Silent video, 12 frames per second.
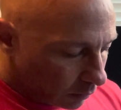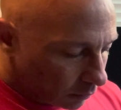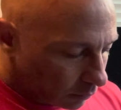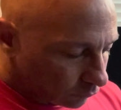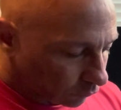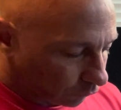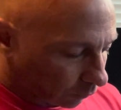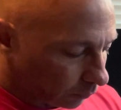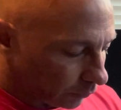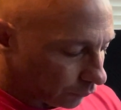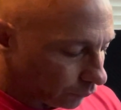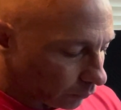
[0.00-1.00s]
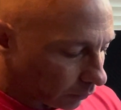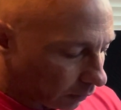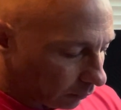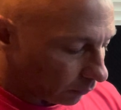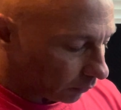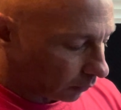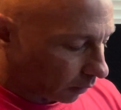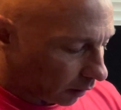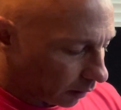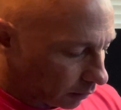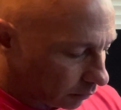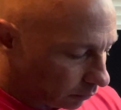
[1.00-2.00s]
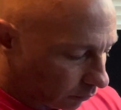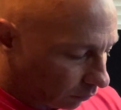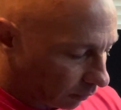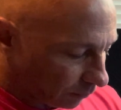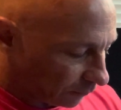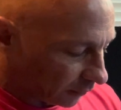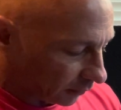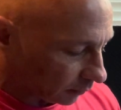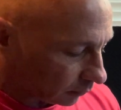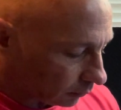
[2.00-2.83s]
Just like when you're doing a real car, same thing.